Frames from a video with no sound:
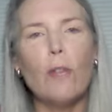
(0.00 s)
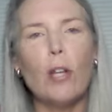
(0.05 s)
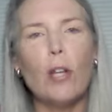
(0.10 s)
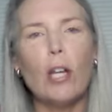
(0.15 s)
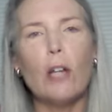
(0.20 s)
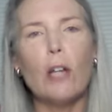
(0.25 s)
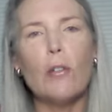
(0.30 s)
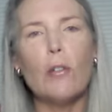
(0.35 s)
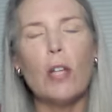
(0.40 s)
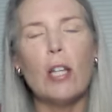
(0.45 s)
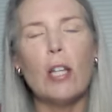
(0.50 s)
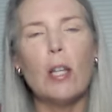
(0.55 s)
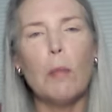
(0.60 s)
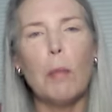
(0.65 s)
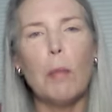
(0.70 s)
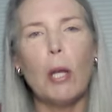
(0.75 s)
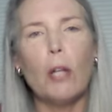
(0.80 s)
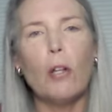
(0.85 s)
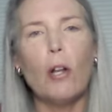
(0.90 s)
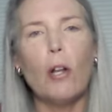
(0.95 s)
videos, hit the
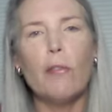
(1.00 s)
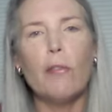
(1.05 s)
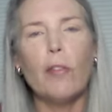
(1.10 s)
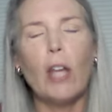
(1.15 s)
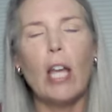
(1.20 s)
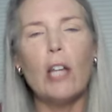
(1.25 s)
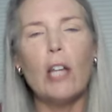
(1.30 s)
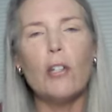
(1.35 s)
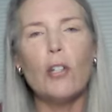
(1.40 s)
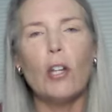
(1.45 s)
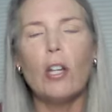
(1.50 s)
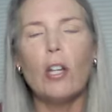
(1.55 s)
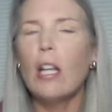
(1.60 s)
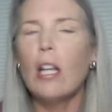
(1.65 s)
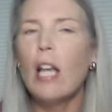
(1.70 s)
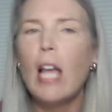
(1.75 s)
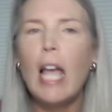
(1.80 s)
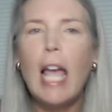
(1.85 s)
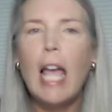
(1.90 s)
bell notification.